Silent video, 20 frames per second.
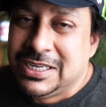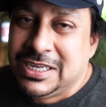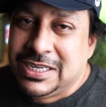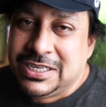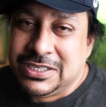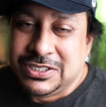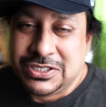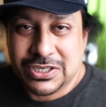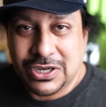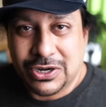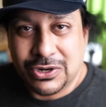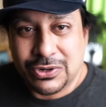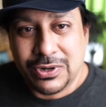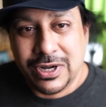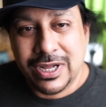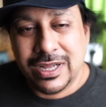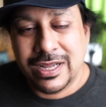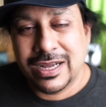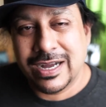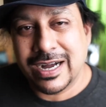So
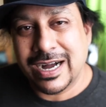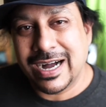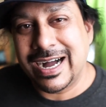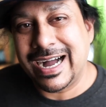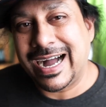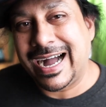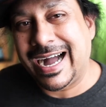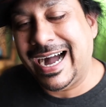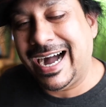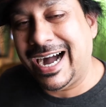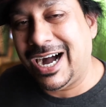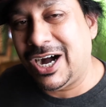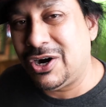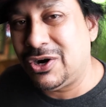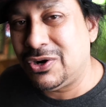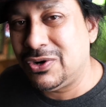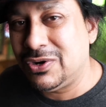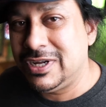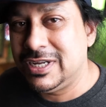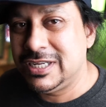
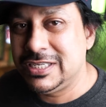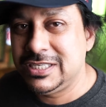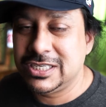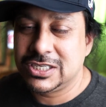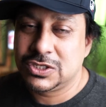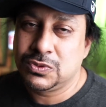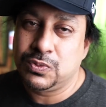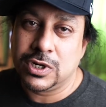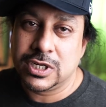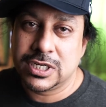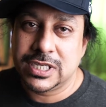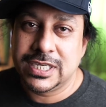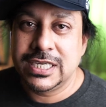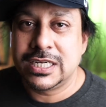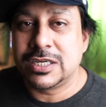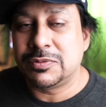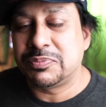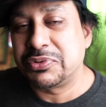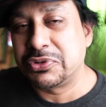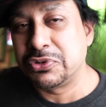how does one
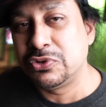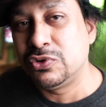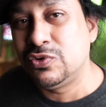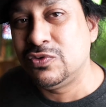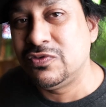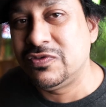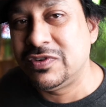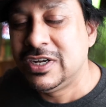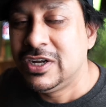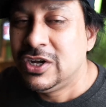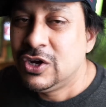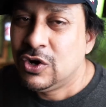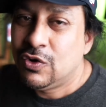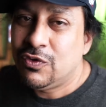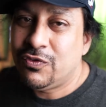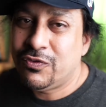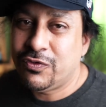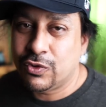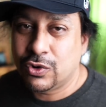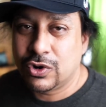get approved
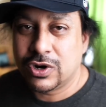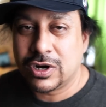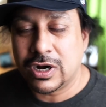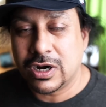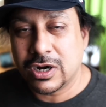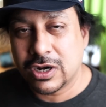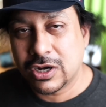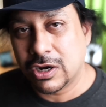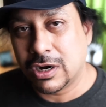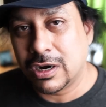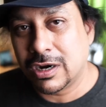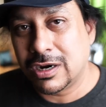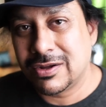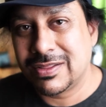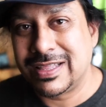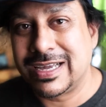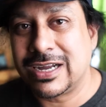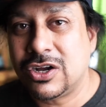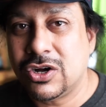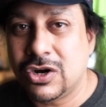for a car
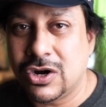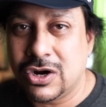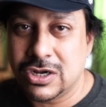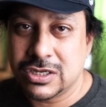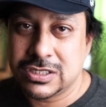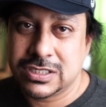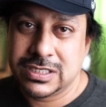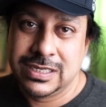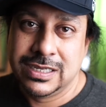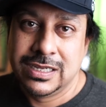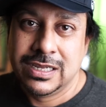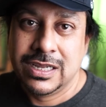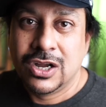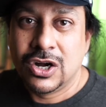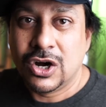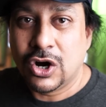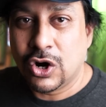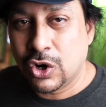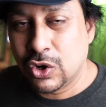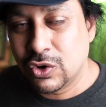that costs
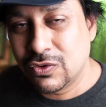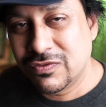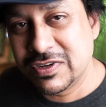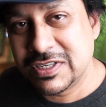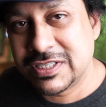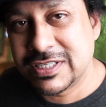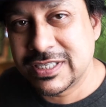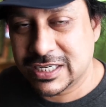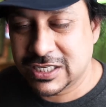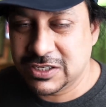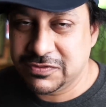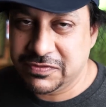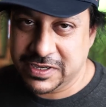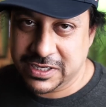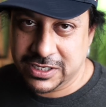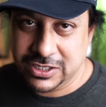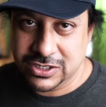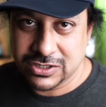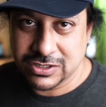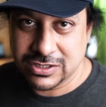over six
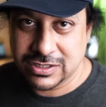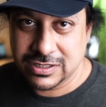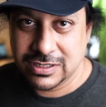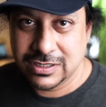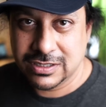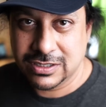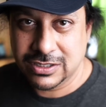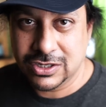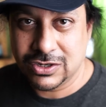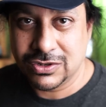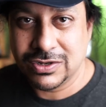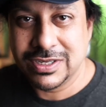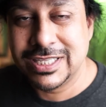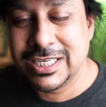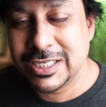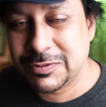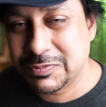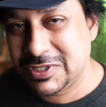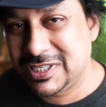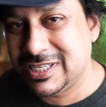figures? In
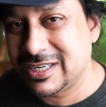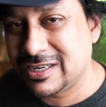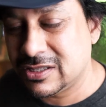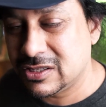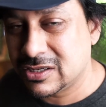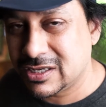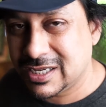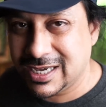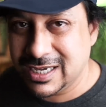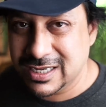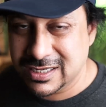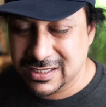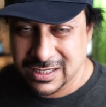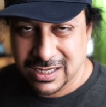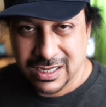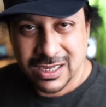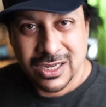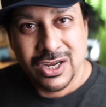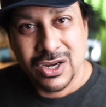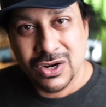this particular case,
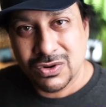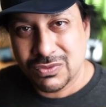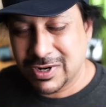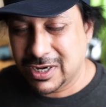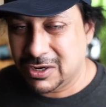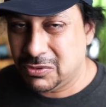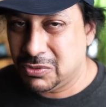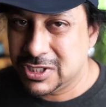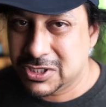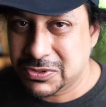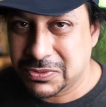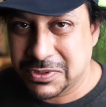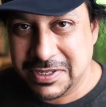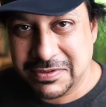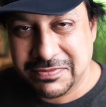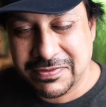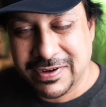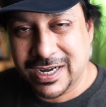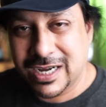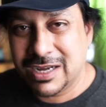around
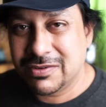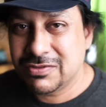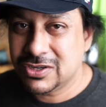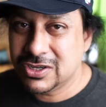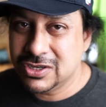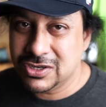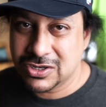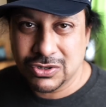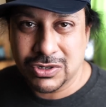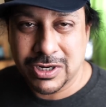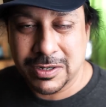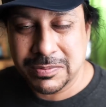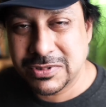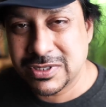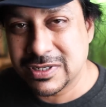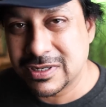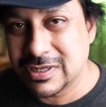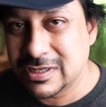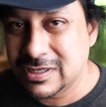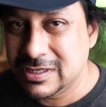125, it could go up
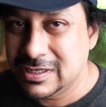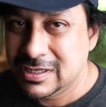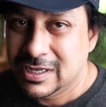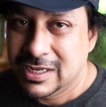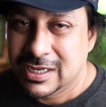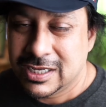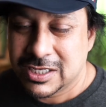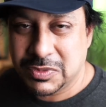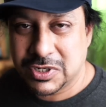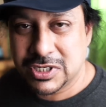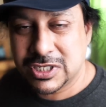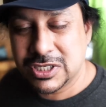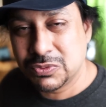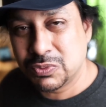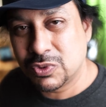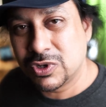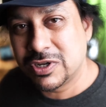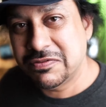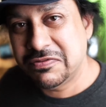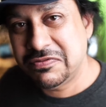to as much as
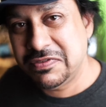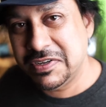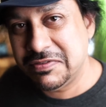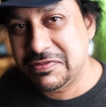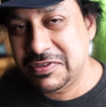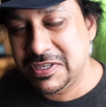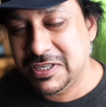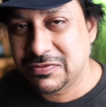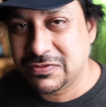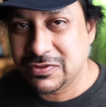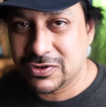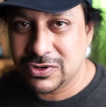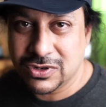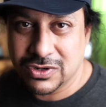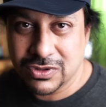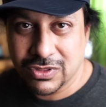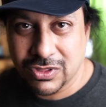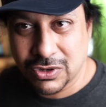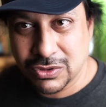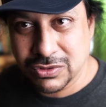150
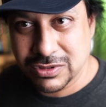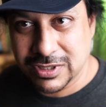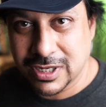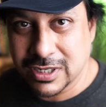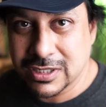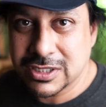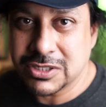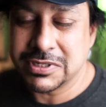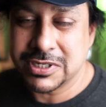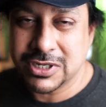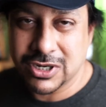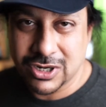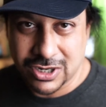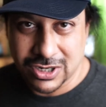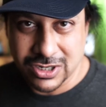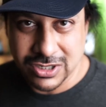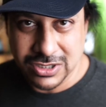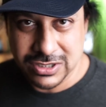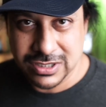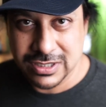for those luxury
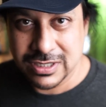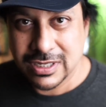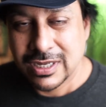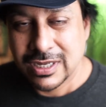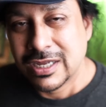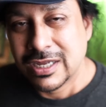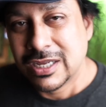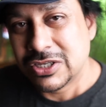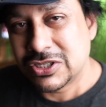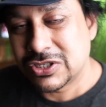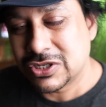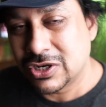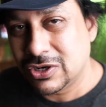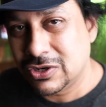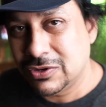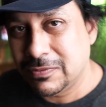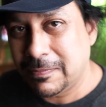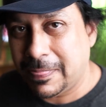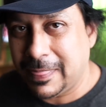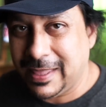cars.
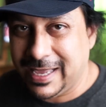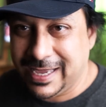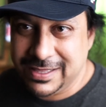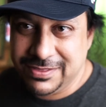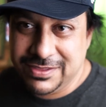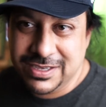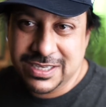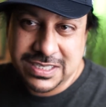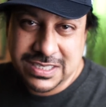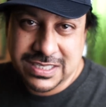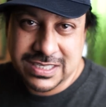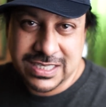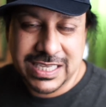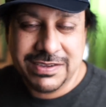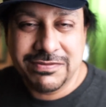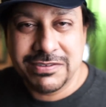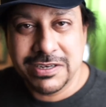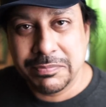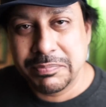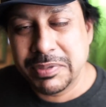So, and this isn't
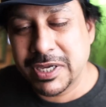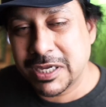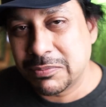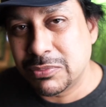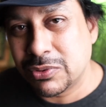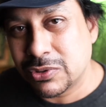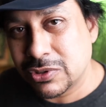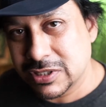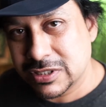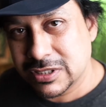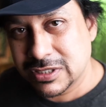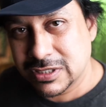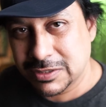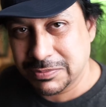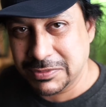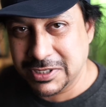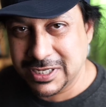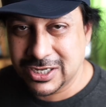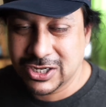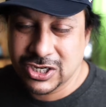even the big boys.
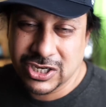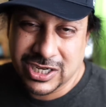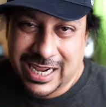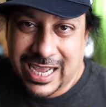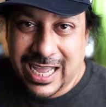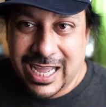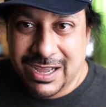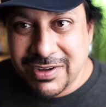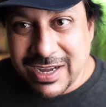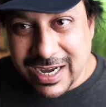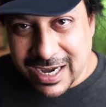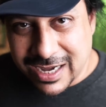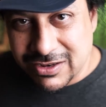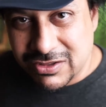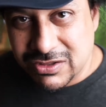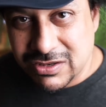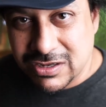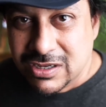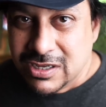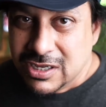Could I have
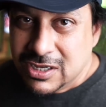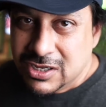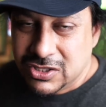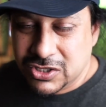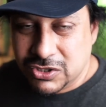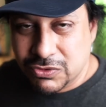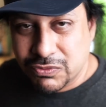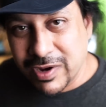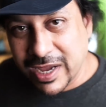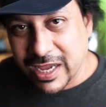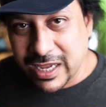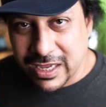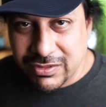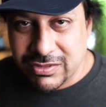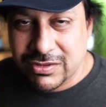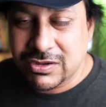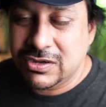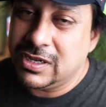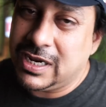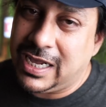gotten the
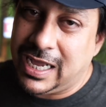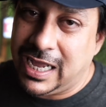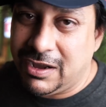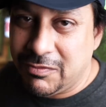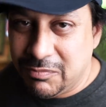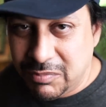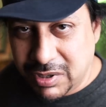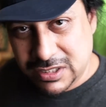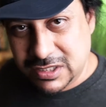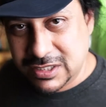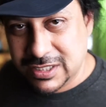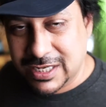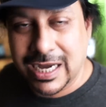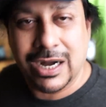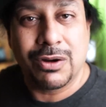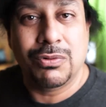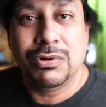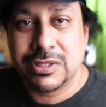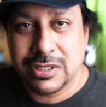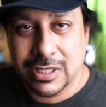Wraith? Could I have busted
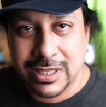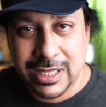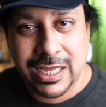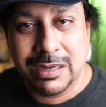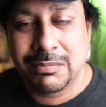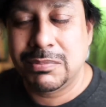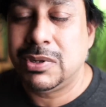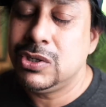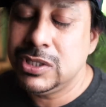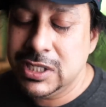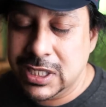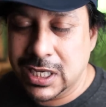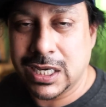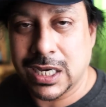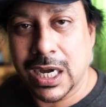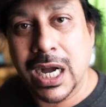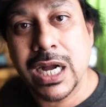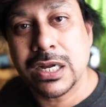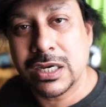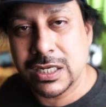out with the Lambo? Yeah,
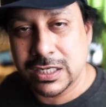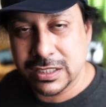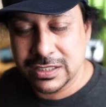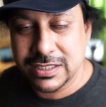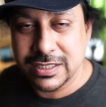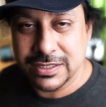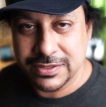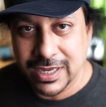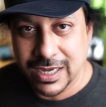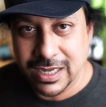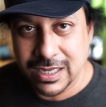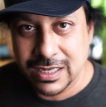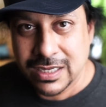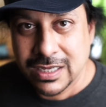I could have did that,